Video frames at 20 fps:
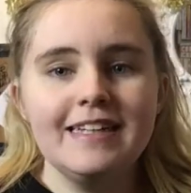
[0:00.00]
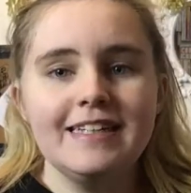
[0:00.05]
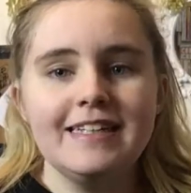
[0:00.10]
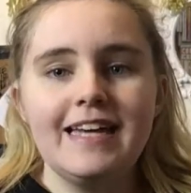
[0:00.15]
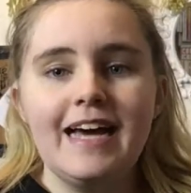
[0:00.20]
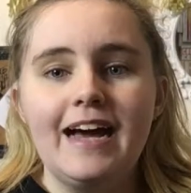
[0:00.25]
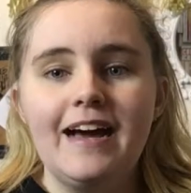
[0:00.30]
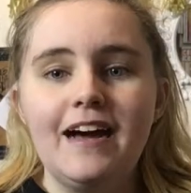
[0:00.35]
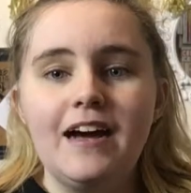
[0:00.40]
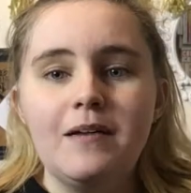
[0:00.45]

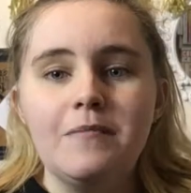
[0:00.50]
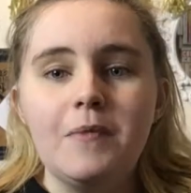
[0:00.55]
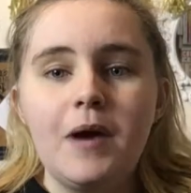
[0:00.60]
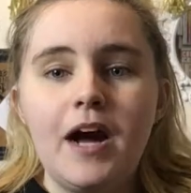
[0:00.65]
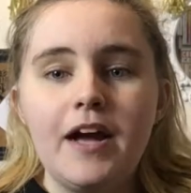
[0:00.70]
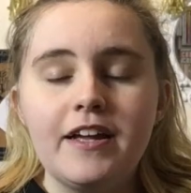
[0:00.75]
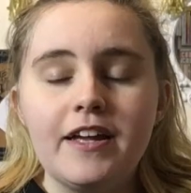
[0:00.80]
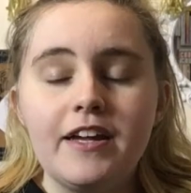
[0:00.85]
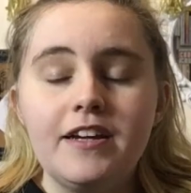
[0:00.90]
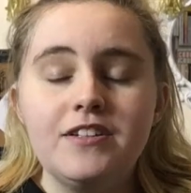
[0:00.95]
yeah,
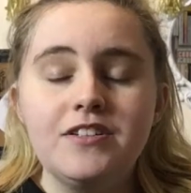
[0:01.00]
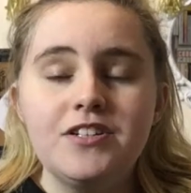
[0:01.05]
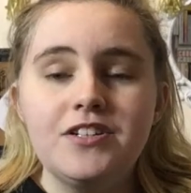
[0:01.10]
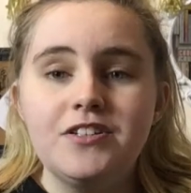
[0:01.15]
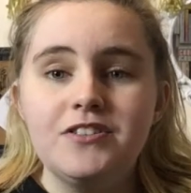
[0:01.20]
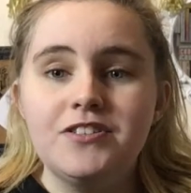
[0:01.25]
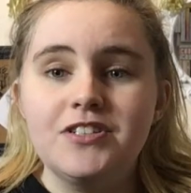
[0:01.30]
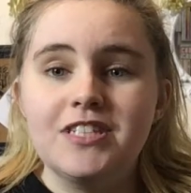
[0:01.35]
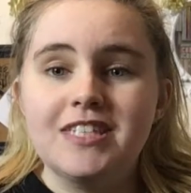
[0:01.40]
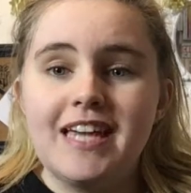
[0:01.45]
I'm going
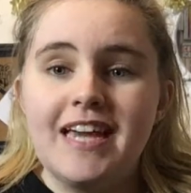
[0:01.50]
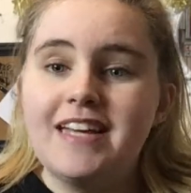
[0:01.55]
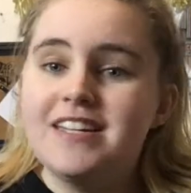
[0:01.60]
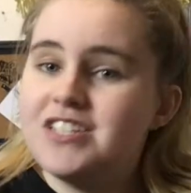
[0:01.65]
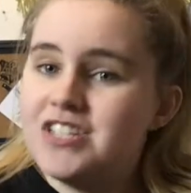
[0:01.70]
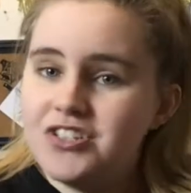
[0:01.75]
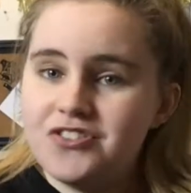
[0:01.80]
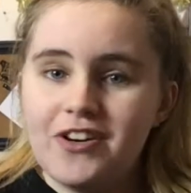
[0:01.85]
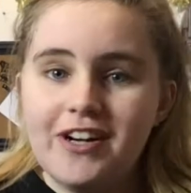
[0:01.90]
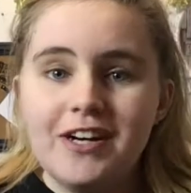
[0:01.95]
to just get
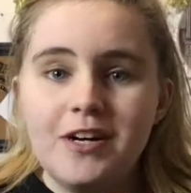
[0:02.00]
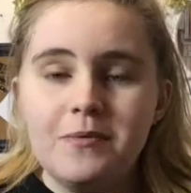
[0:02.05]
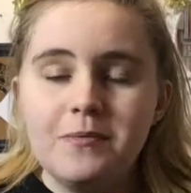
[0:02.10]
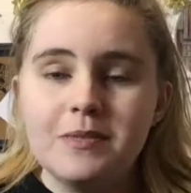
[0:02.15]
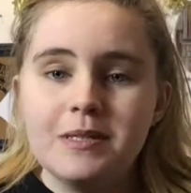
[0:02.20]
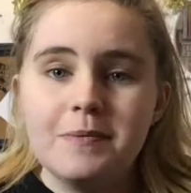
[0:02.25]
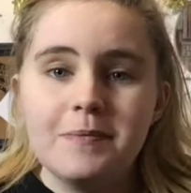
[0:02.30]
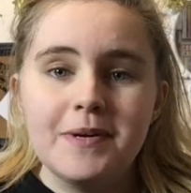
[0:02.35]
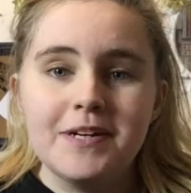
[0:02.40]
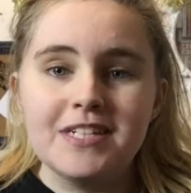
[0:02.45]
straight on
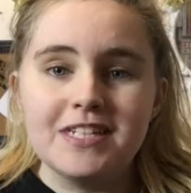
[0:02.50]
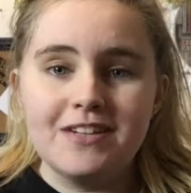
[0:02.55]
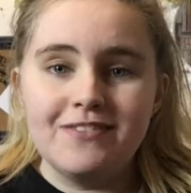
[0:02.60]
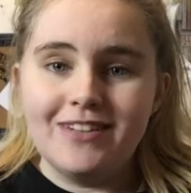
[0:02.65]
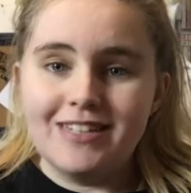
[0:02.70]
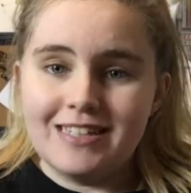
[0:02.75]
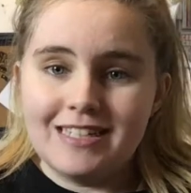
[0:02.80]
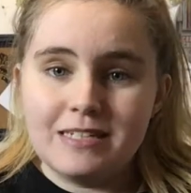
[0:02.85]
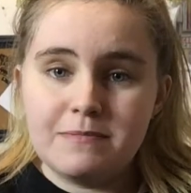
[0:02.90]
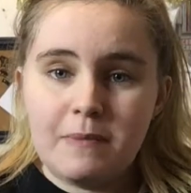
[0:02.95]
with the books I
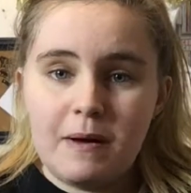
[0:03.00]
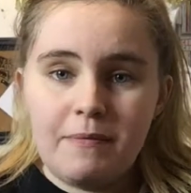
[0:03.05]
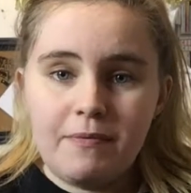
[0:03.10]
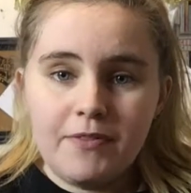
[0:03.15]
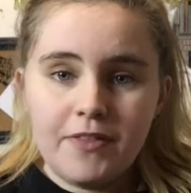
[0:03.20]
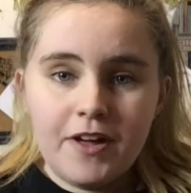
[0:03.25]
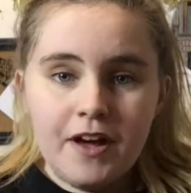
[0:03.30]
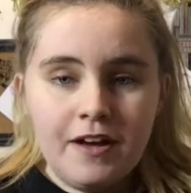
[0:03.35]
read this month.